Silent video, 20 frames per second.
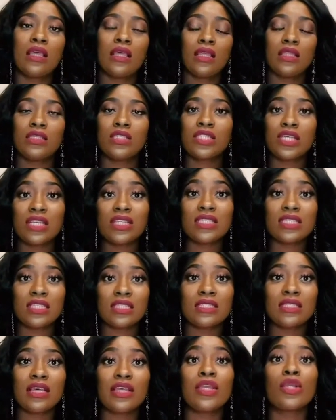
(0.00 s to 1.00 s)
chances are
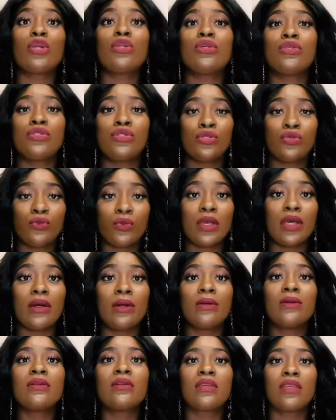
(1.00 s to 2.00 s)
you're going to do well
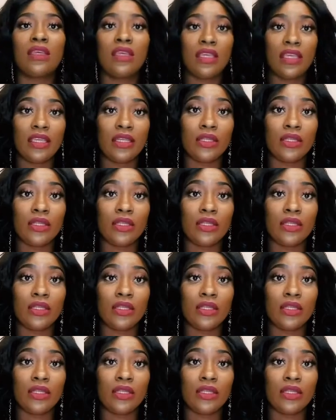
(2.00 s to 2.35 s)
in